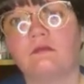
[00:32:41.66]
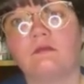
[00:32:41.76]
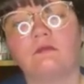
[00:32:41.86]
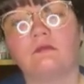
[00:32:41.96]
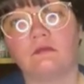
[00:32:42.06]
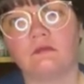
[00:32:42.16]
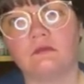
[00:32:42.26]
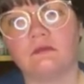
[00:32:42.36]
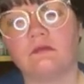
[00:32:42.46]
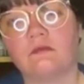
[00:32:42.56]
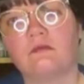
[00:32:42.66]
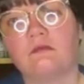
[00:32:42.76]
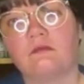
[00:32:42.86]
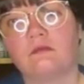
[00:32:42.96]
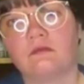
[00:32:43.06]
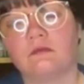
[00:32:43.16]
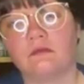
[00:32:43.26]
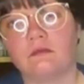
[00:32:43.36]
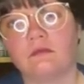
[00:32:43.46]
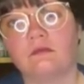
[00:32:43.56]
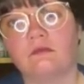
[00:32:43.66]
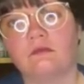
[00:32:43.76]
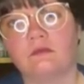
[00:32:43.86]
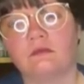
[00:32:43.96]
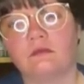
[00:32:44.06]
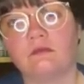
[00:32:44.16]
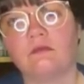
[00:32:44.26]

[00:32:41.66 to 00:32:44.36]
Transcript: The person shown says nothing.